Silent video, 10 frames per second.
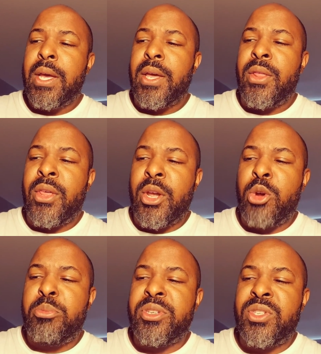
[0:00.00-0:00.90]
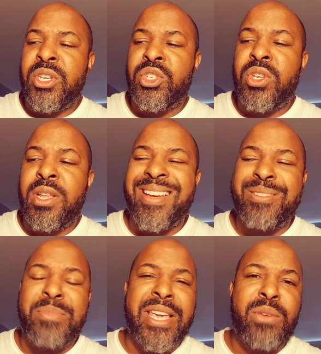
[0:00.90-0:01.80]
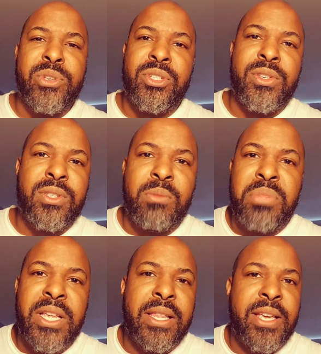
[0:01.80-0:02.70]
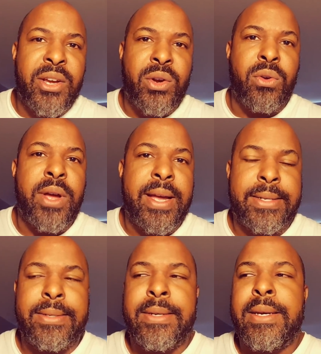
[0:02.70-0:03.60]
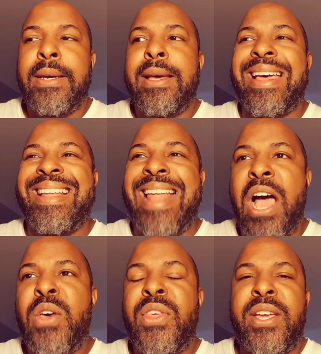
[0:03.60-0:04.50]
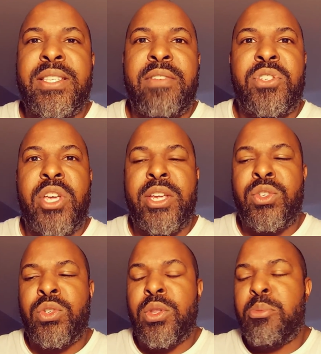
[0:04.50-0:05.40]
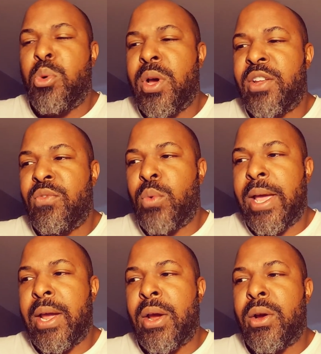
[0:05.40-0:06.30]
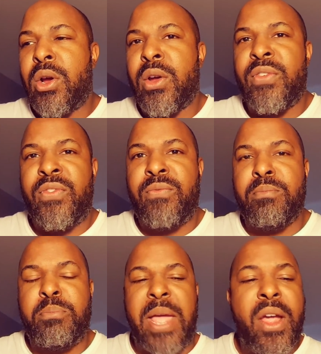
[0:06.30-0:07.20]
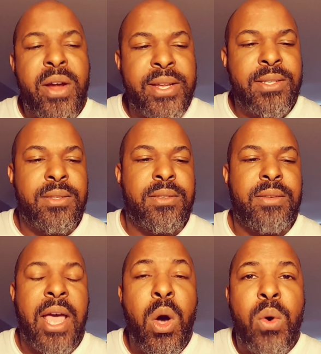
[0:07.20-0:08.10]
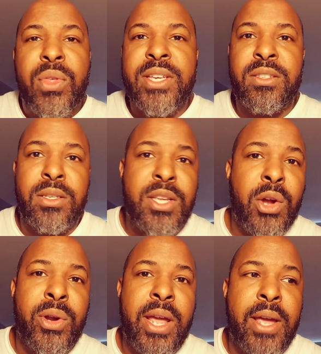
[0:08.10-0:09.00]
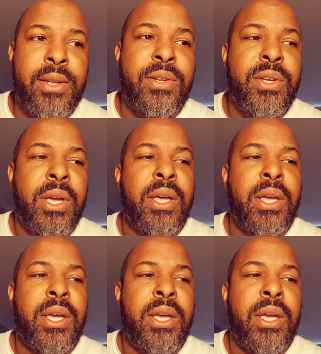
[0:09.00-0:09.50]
their position on me was just completely incorrect. Now things have changed to the point of where her parents' health has deteriorated